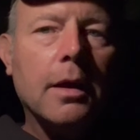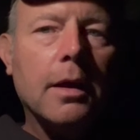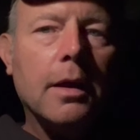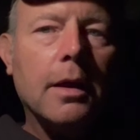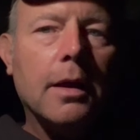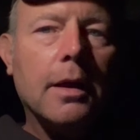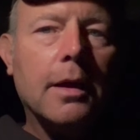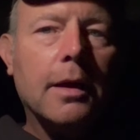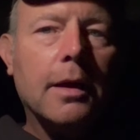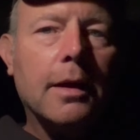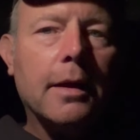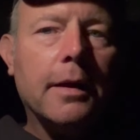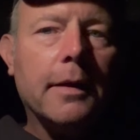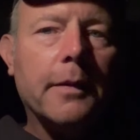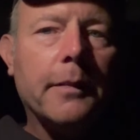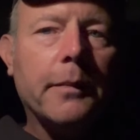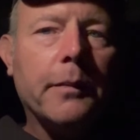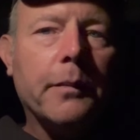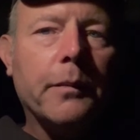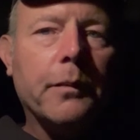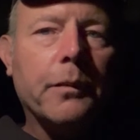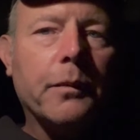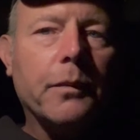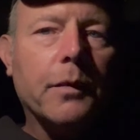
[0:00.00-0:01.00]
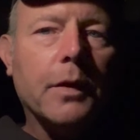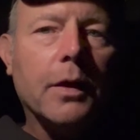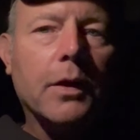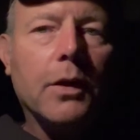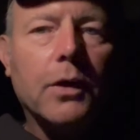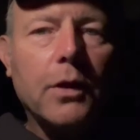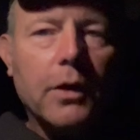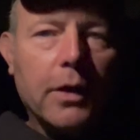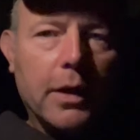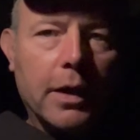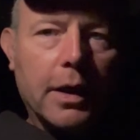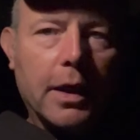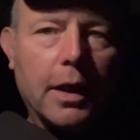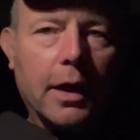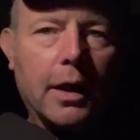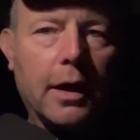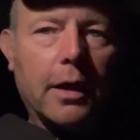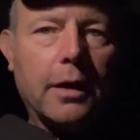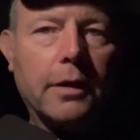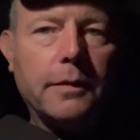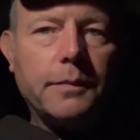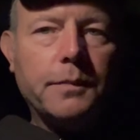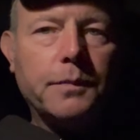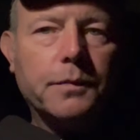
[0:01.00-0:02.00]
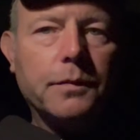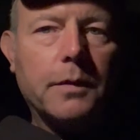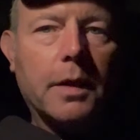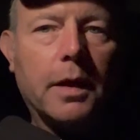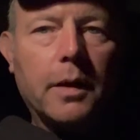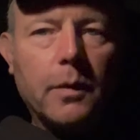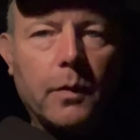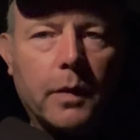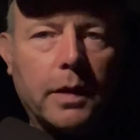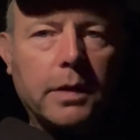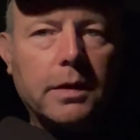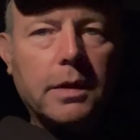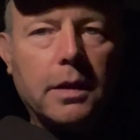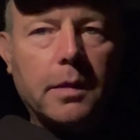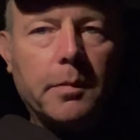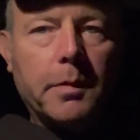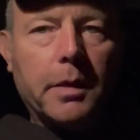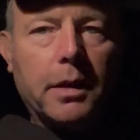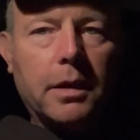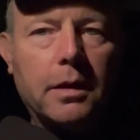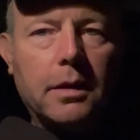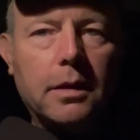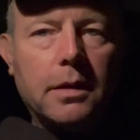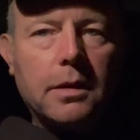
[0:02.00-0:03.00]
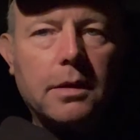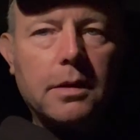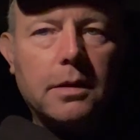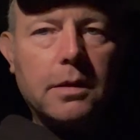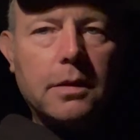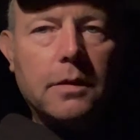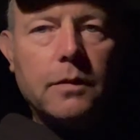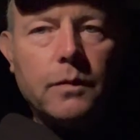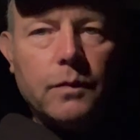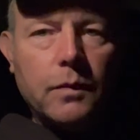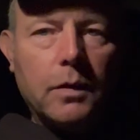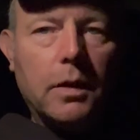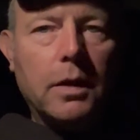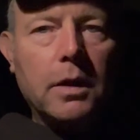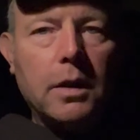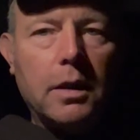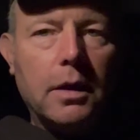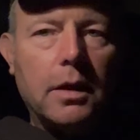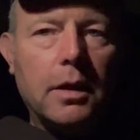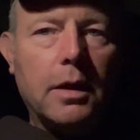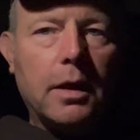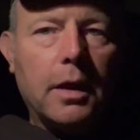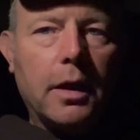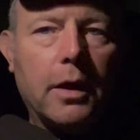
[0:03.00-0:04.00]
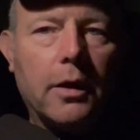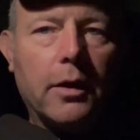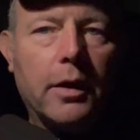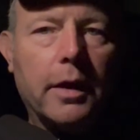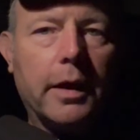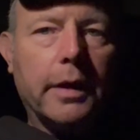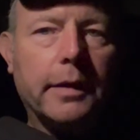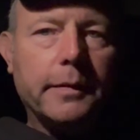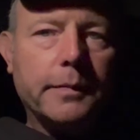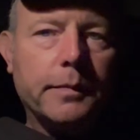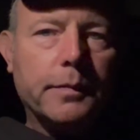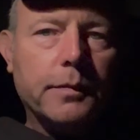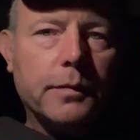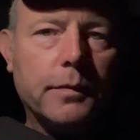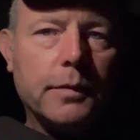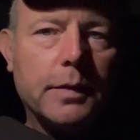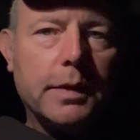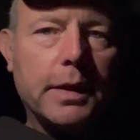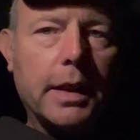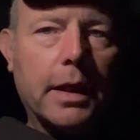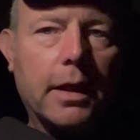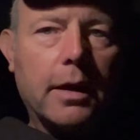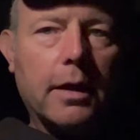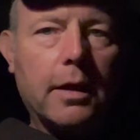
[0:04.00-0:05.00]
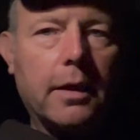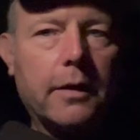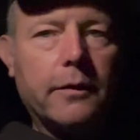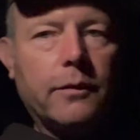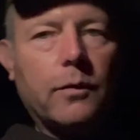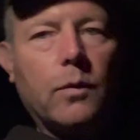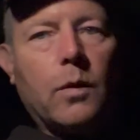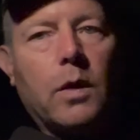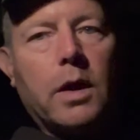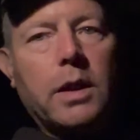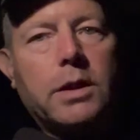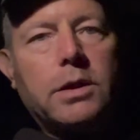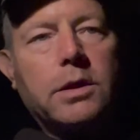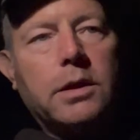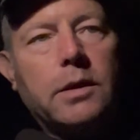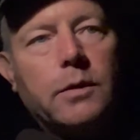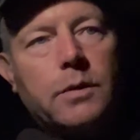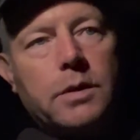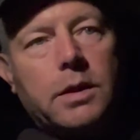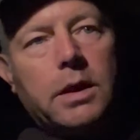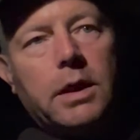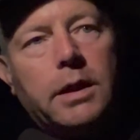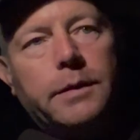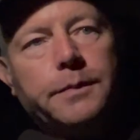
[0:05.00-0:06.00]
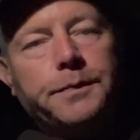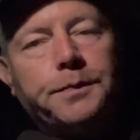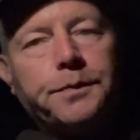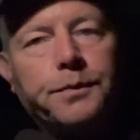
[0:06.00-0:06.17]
on the hood of the car, and I went to the middle of this area, set it off, watched it. It was neat